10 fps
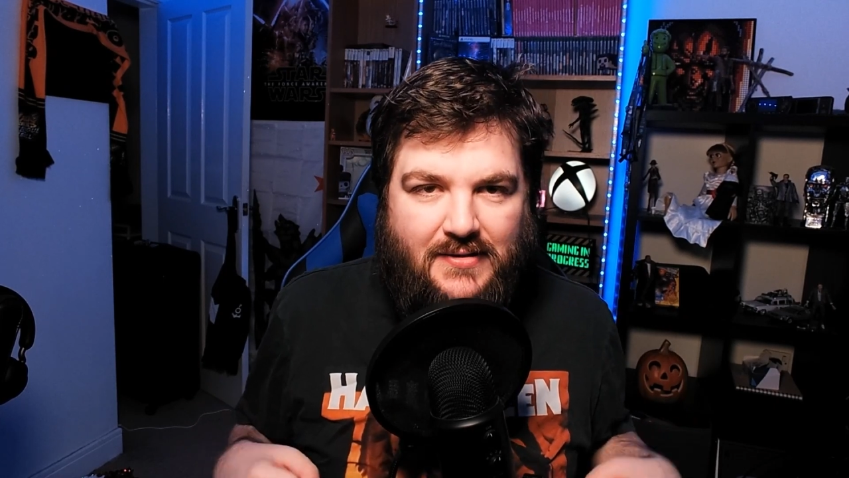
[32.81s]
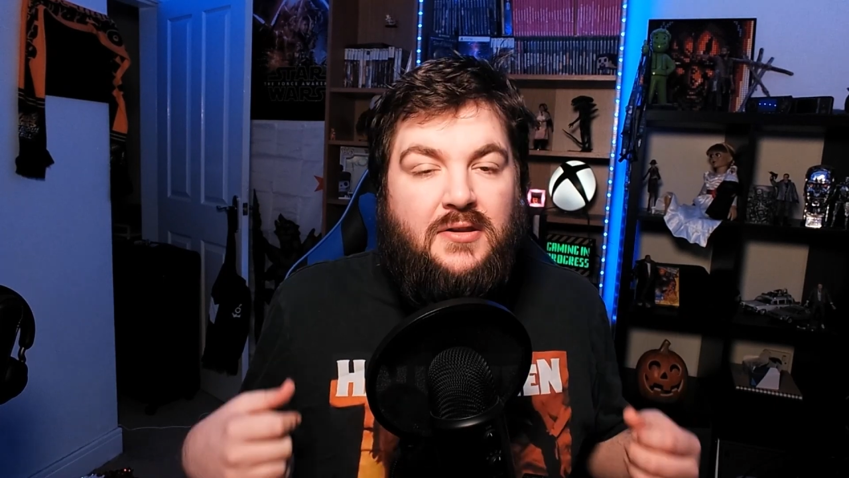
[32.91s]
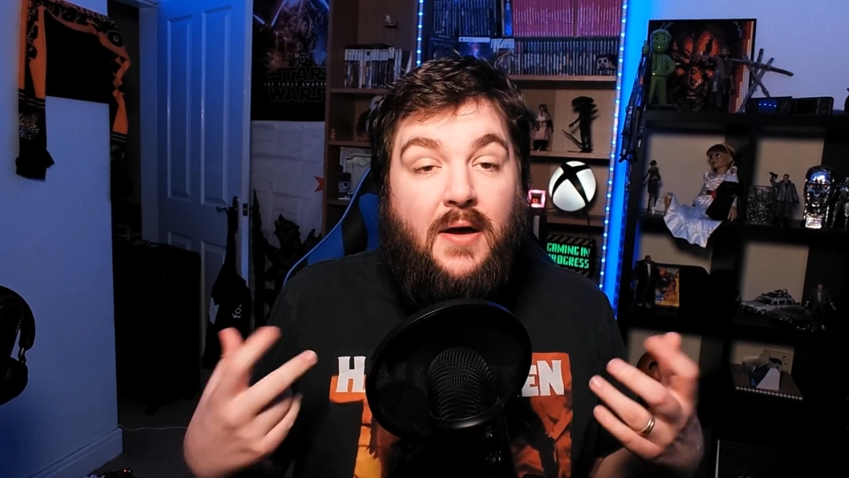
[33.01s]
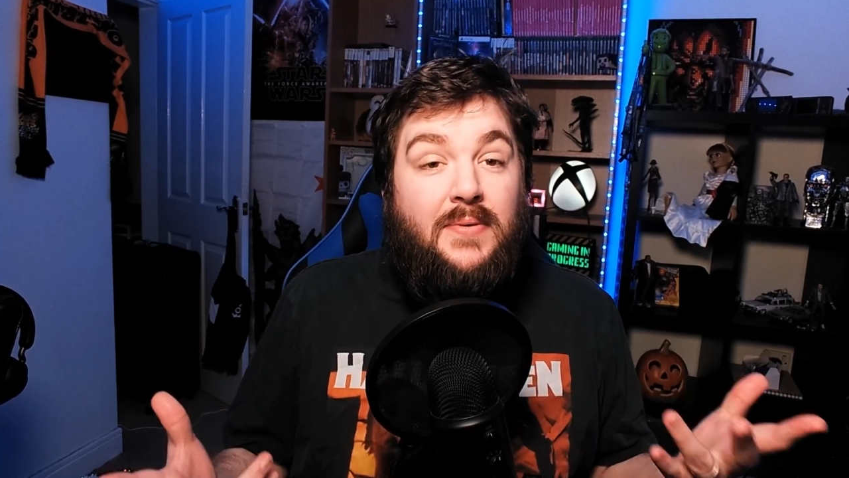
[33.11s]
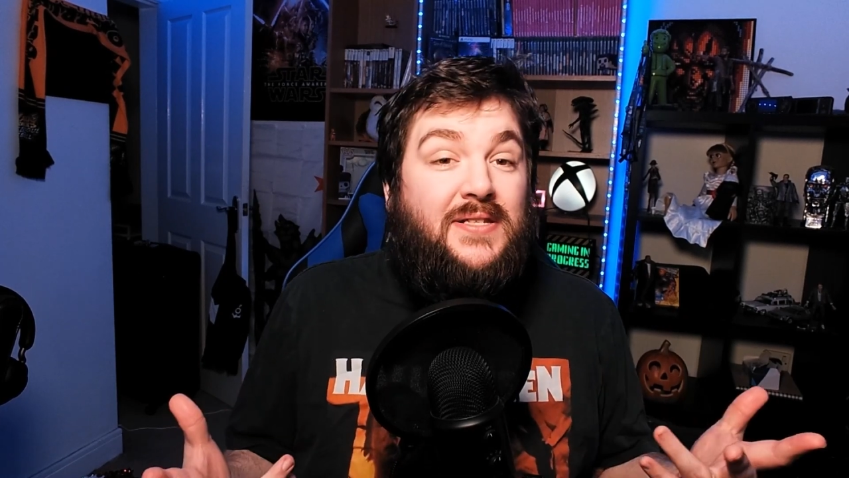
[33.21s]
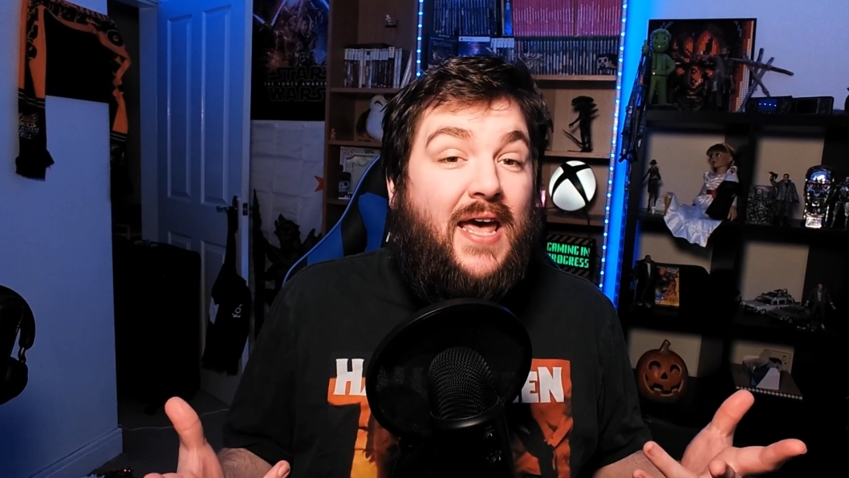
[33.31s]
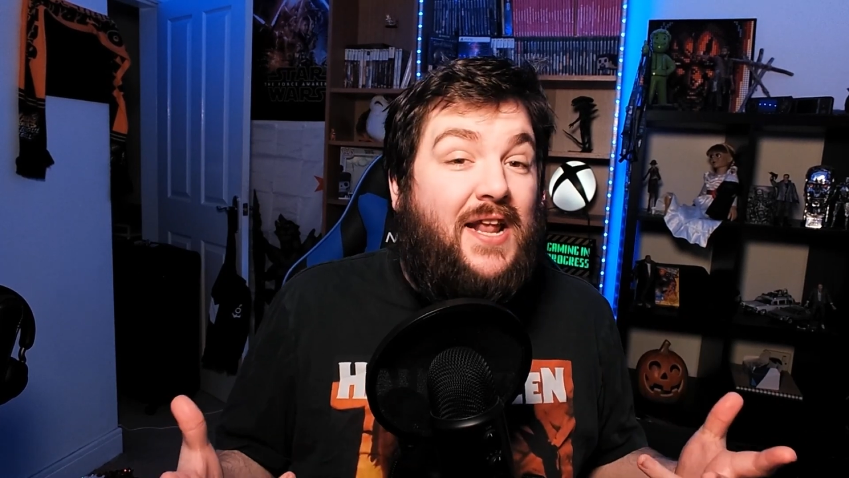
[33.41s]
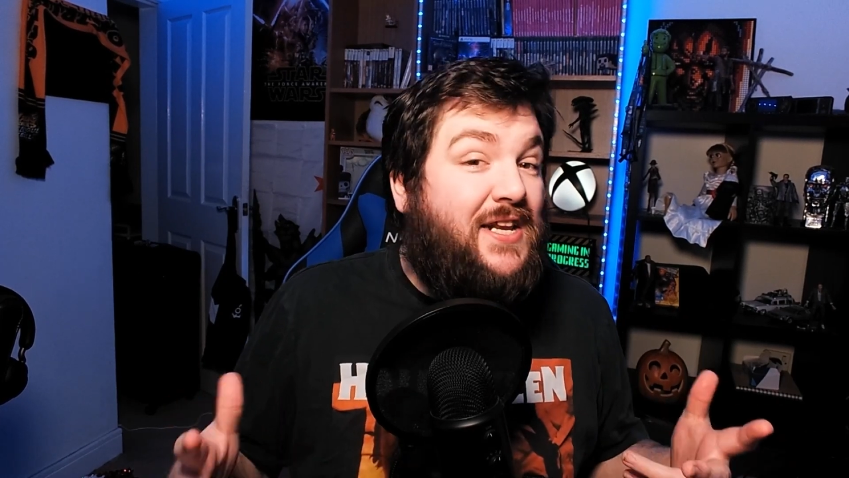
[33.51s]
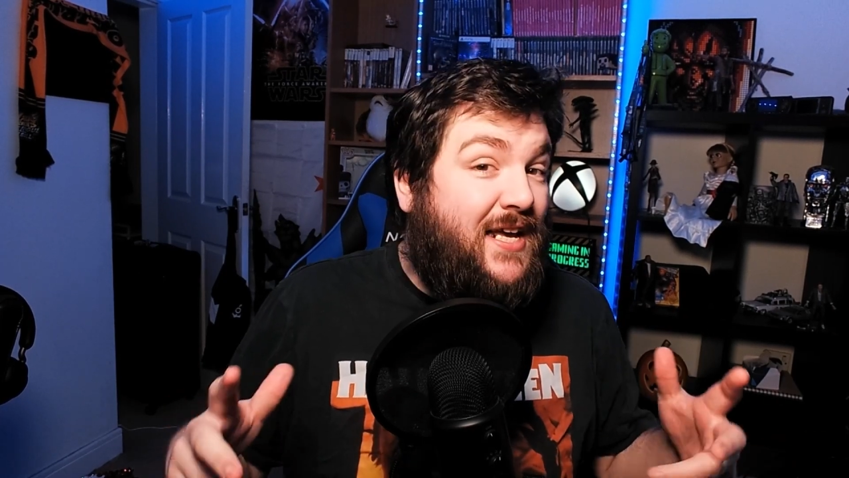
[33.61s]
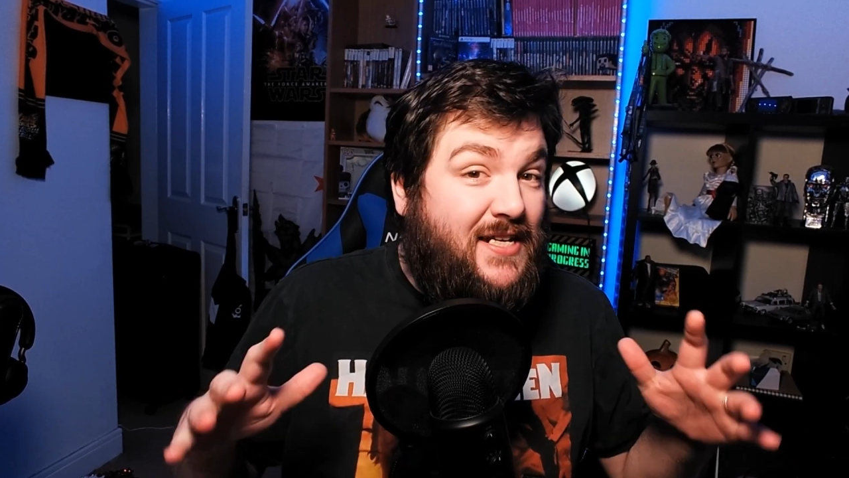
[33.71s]
Number
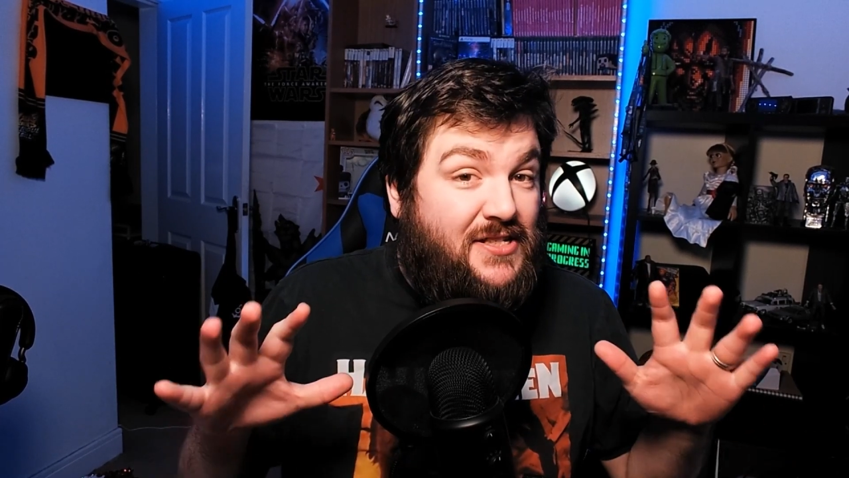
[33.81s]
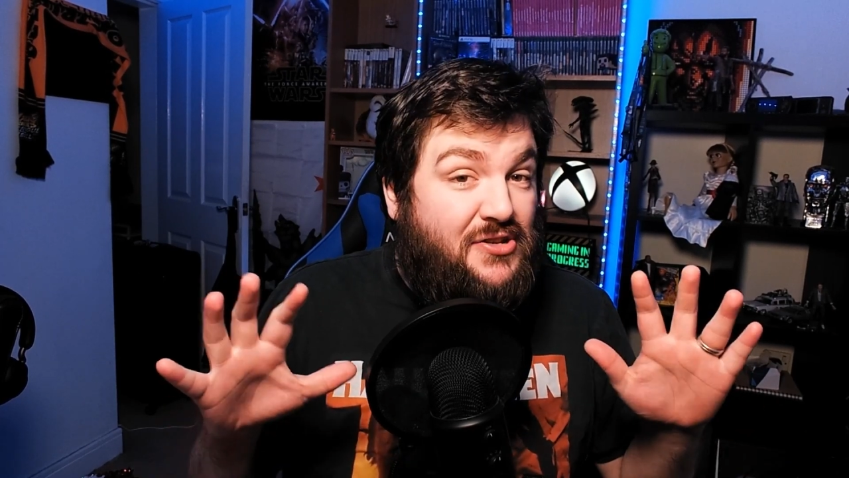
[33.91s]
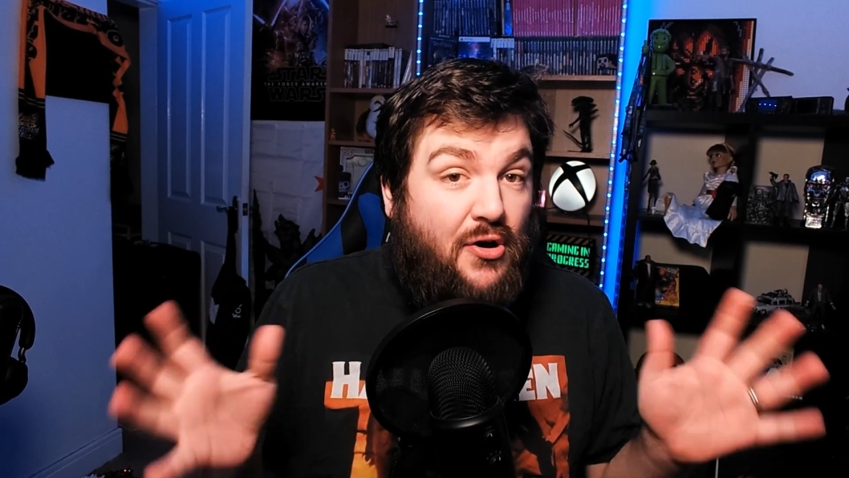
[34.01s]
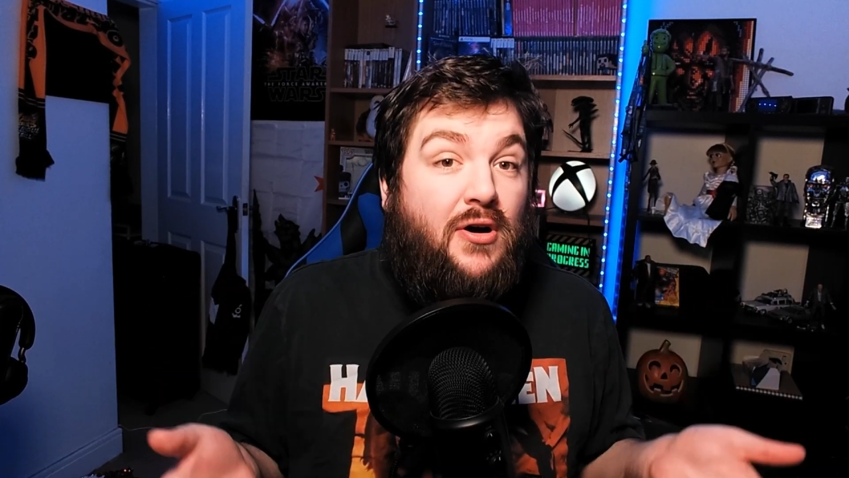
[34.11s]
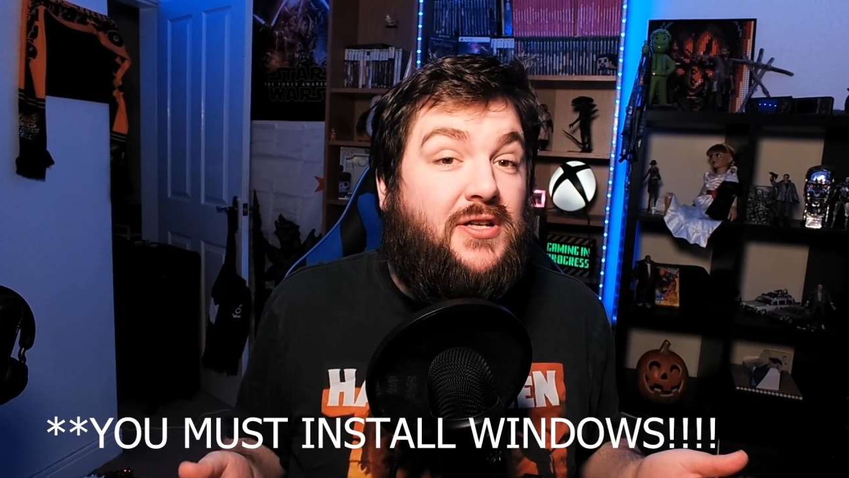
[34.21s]
10 is not